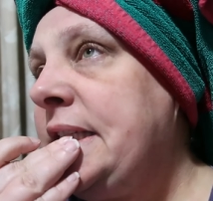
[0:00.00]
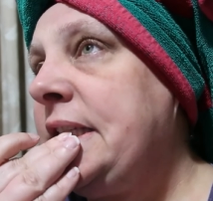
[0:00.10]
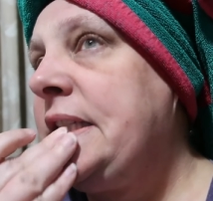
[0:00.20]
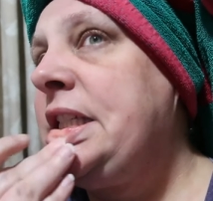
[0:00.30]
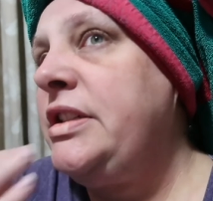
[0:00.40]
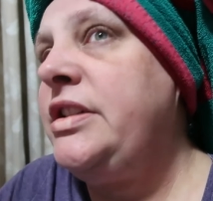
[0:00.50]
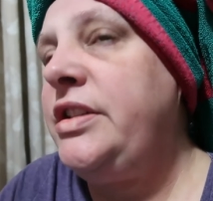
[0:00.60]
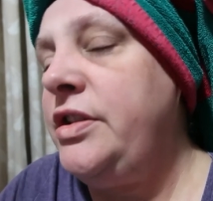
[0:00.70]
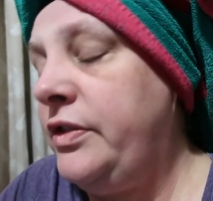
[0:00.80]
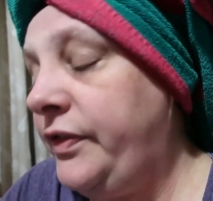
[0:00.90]
I think
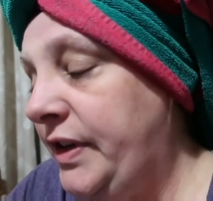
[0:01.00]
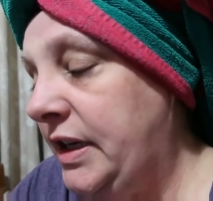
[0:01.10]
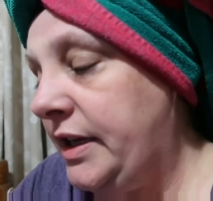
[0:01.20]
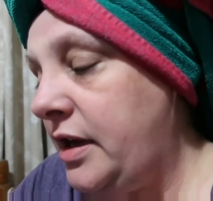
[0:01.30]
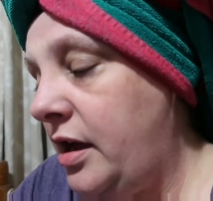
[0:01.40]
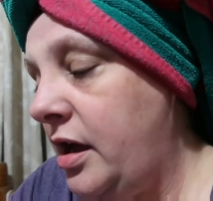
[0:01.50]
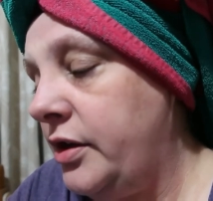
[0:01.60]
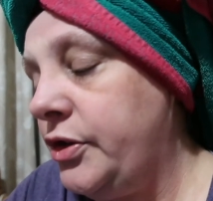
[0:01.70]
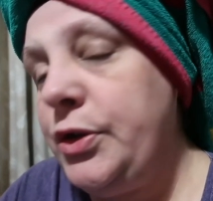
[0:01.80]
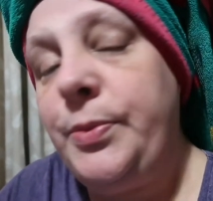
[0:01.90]
she's not feeling
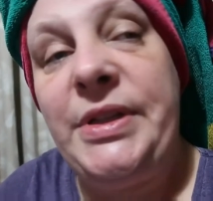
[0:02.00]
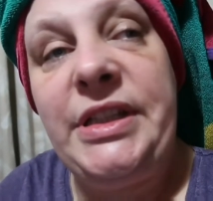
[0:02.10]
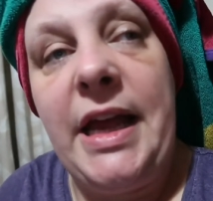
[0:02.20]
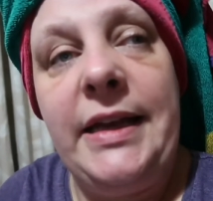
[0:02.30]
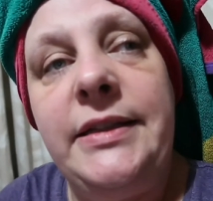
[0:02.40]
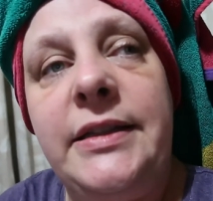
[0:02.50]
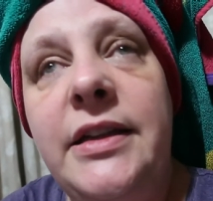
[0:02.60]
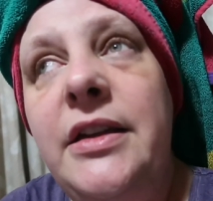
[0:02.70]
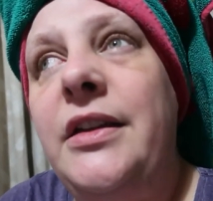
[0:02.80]
100%.